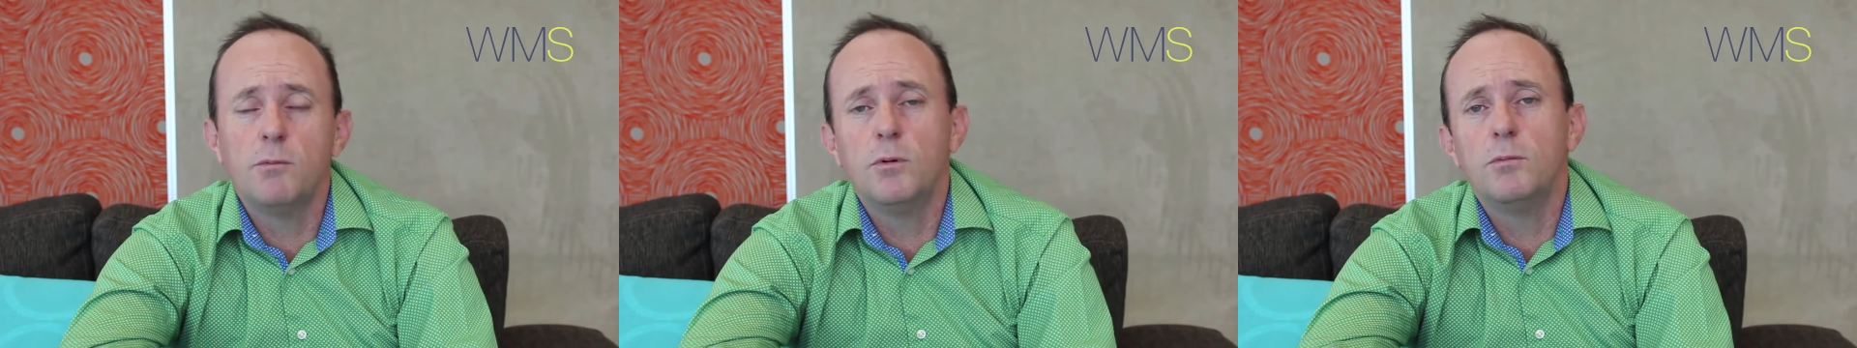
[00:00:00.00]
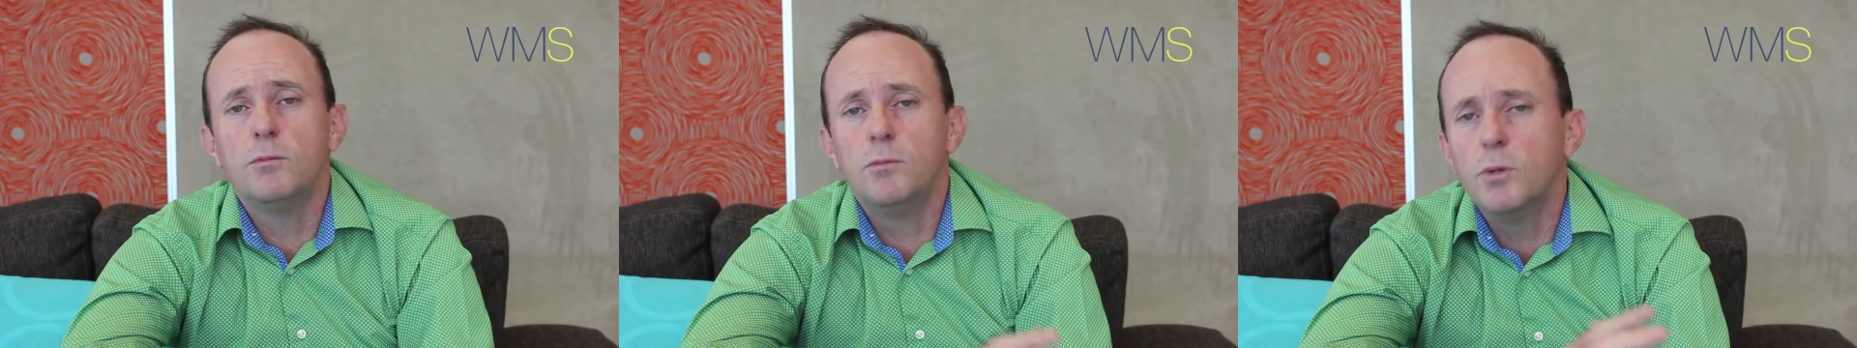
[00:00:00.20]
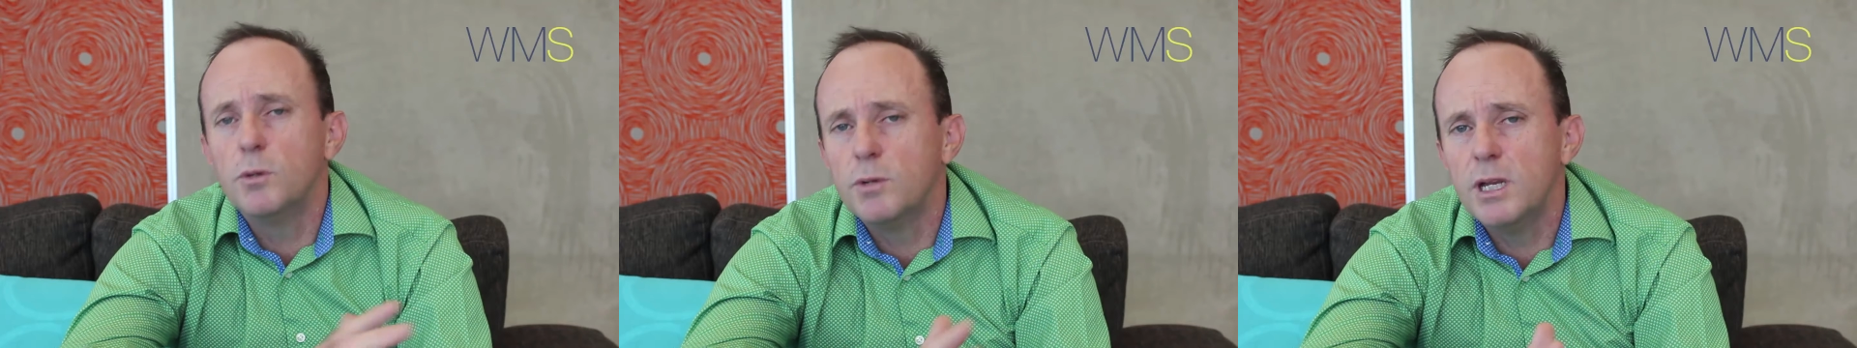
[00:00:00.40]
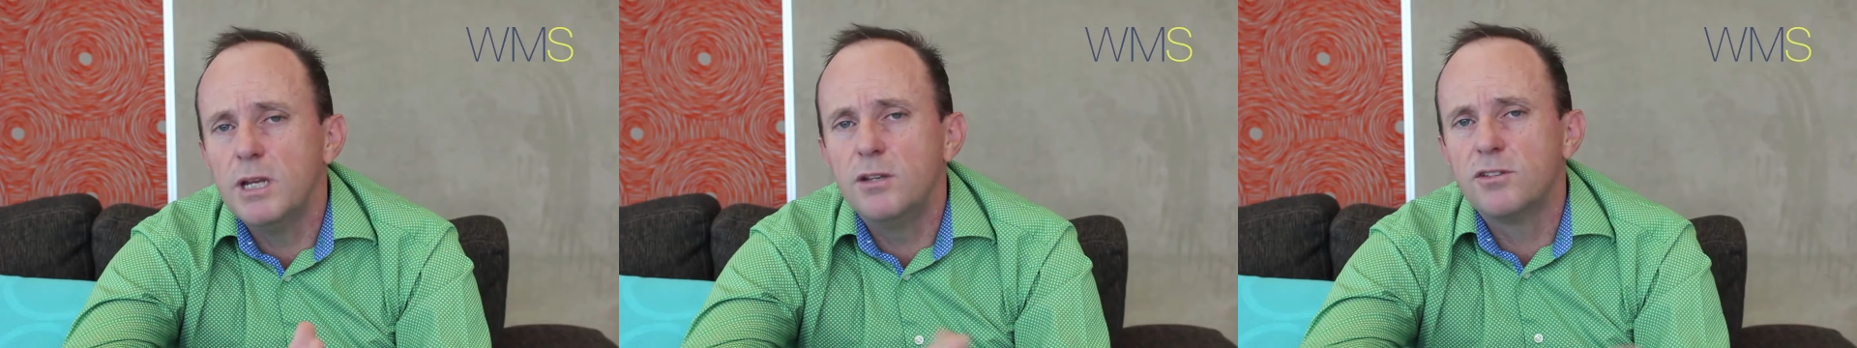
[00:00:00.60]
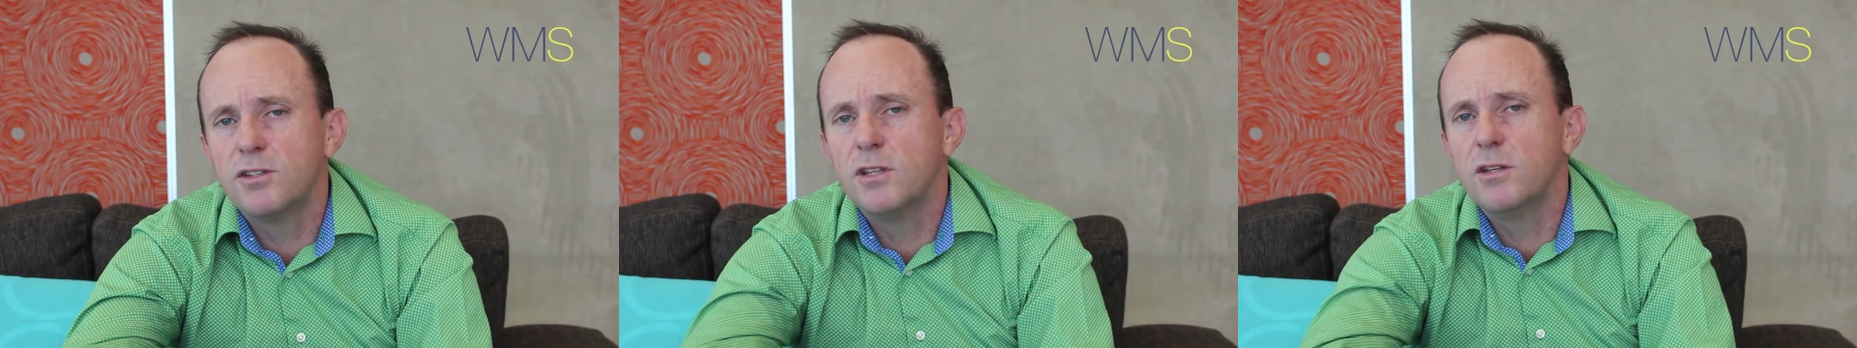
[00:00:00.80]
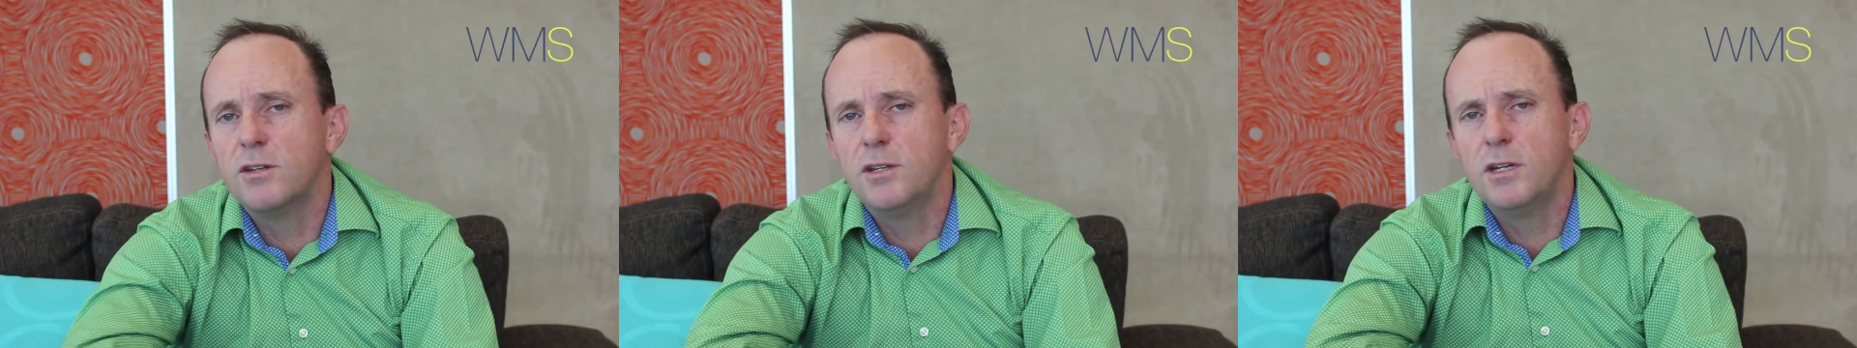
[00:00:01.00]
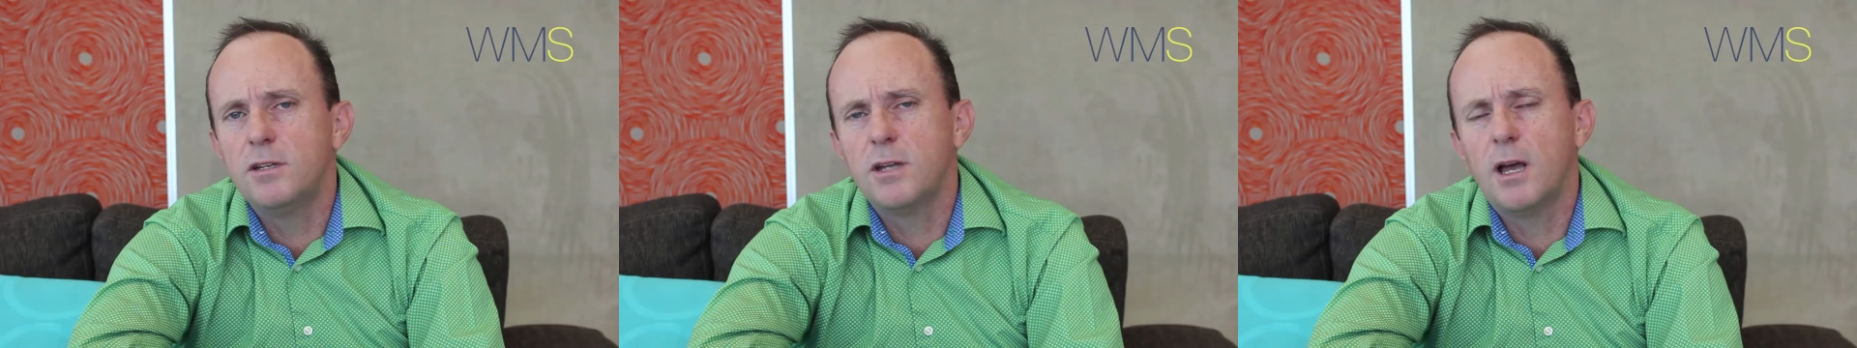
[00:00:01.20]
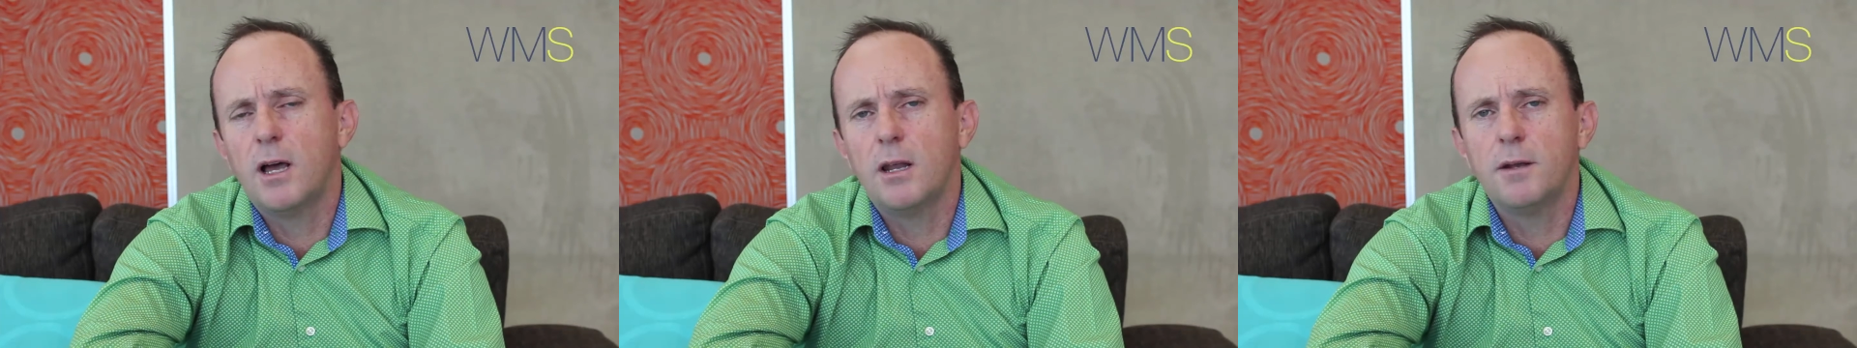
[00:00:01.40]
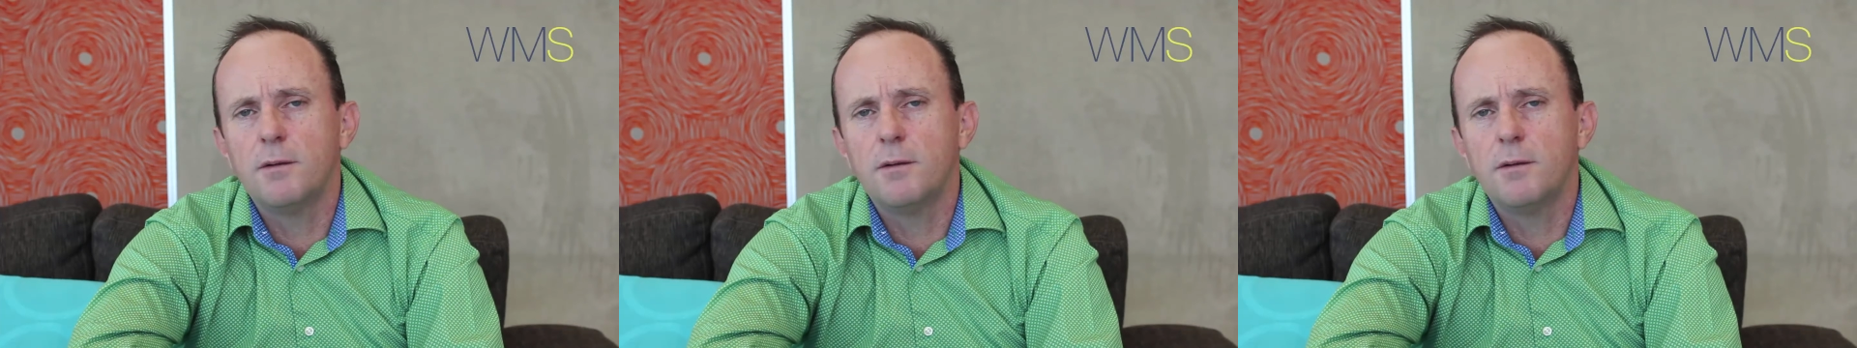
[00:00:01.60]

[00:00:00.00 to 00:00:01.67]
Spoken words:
We'll need to see the detail